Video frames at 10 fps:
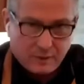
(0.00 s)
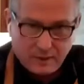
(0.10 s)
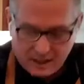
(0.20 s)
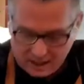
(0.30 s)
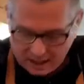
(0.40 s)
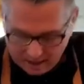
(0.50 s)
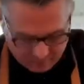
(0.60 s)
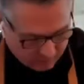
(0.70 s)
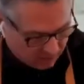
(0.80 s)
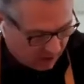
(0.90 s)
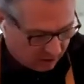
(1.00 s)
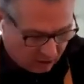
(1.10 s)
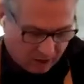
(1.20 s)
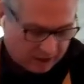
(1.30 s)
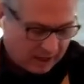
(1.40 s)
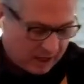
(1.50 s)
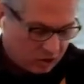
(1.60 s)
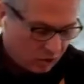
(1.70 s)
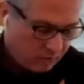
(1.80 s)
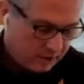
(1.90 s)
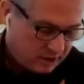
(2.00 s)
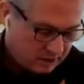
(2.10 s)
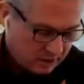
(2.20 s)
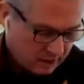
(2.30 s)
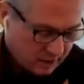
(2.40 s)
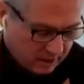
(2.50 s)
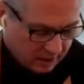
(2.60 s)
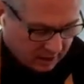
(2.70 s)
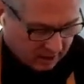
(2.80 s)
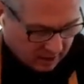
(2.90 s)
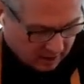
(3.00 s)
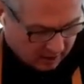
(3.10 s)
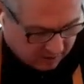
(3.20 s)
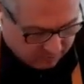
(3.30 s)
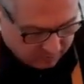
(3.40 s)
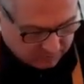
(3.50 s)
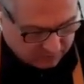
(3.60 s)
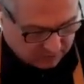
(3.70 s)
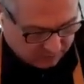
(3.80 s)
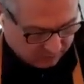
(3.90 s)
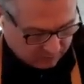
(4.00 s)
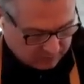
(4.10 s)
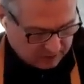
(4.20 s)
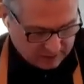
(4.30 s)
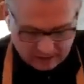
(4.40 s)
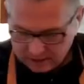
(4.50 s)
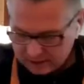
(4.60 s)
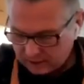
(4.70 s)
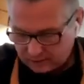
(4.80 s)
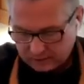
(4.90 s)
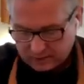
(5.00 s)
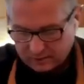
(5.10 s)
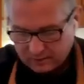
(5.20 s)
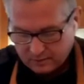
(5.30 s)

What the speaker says: with the garlic and anchovies, some seasoning salt.